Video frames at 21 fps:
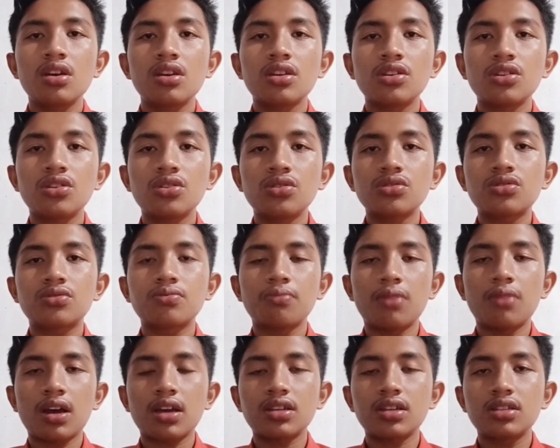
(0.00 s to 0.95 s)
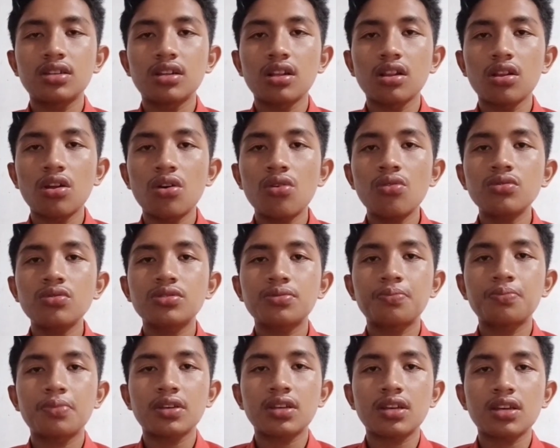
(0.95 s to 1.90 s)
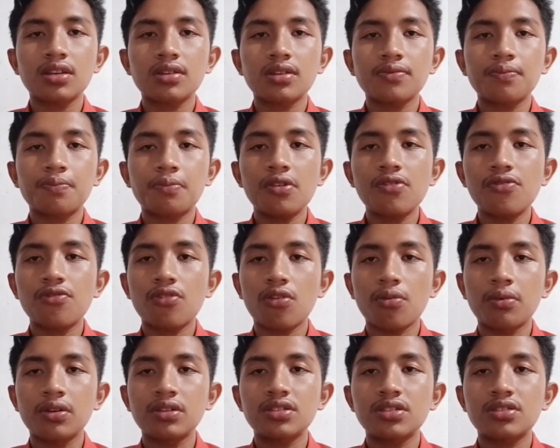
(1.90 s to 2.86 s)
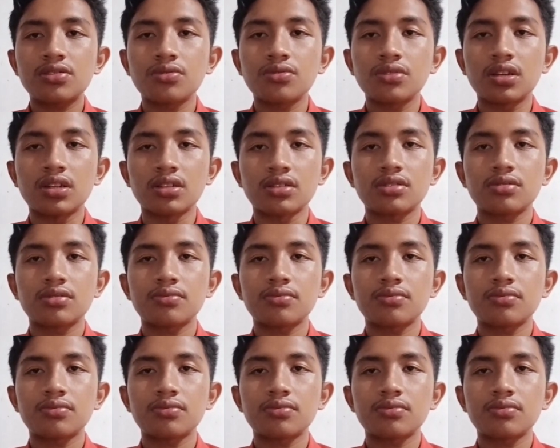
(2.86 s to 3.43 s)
used by the low-speaking performance students.